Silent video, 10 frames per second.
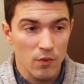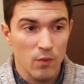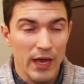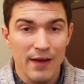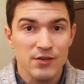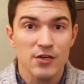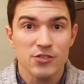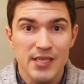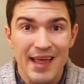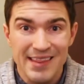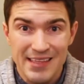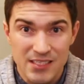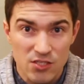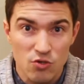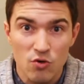we have to understand that
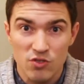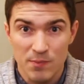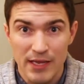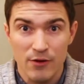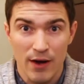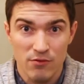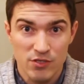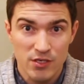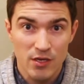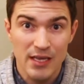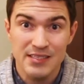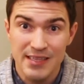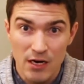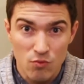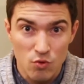this is Google's playground. It's
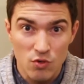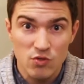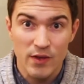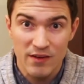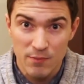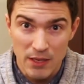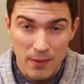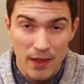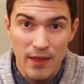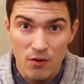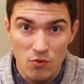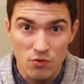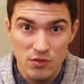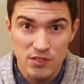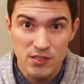their rules. We have to play by their
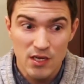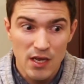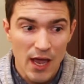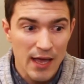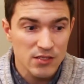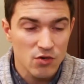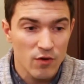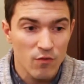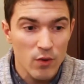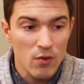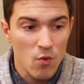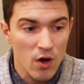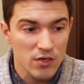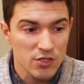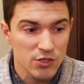rules. And so if we
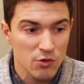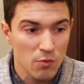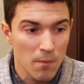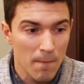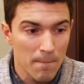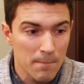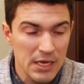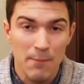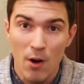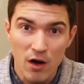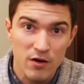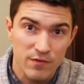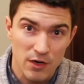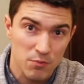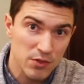want to be a part
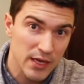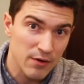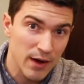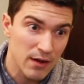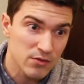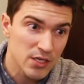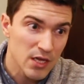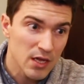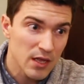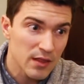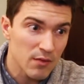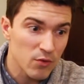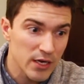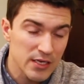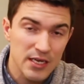of their playground,
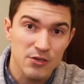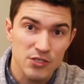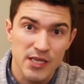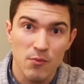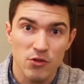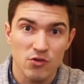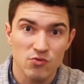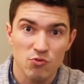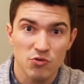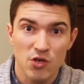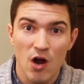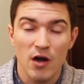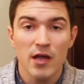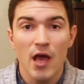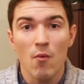then we need to understand what those rules
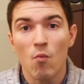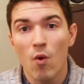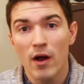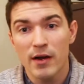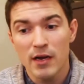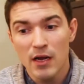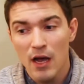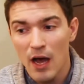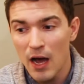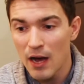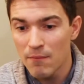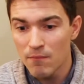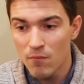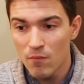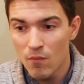are. And one
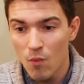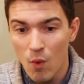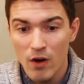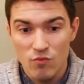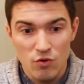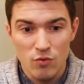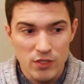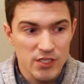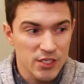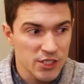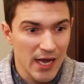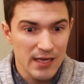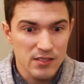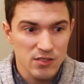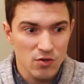um, one rule would
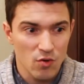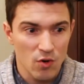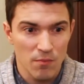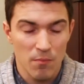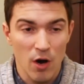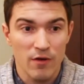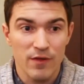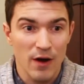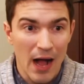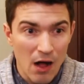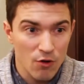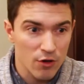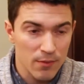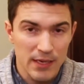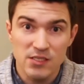suggest, or part of their
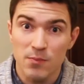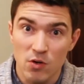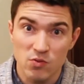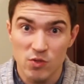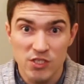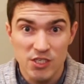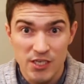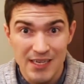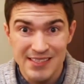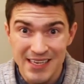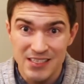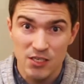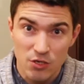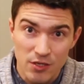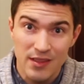algorithm, I suppose, would suggest that is
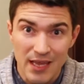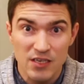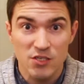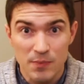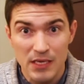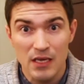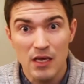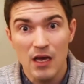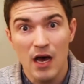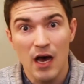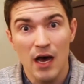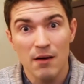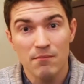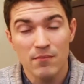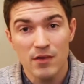a good thing to be
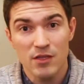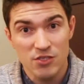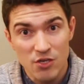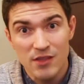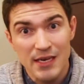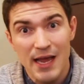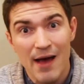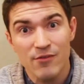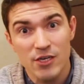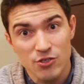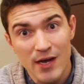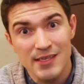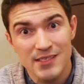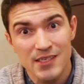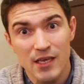um, it's a good thing to have an
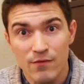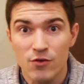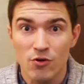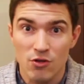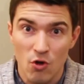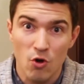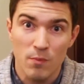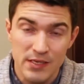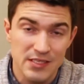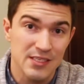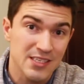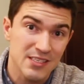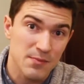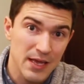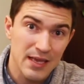address if you're a local business
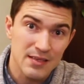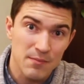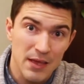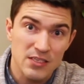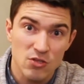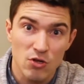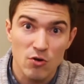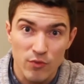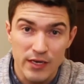because it ma makes you look